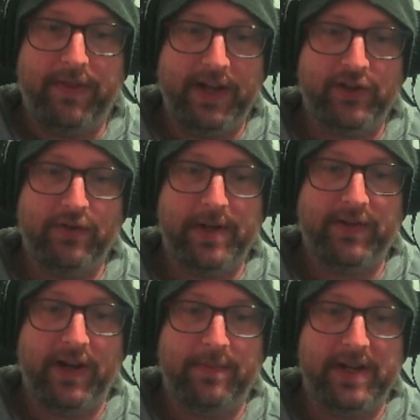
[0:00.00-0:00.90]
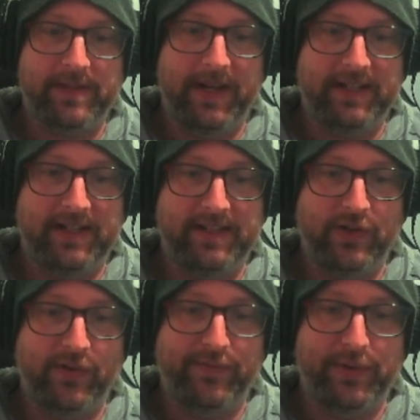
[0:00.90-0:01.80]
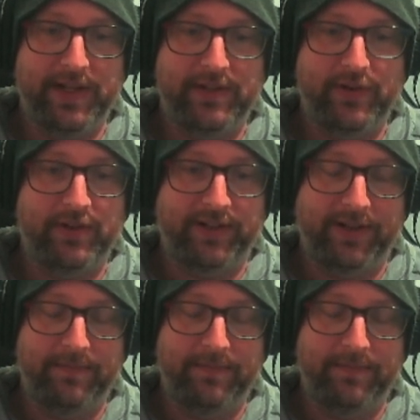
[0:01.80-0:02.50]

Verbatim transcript: Thanks so much for helping us make D C Dual Force as good as it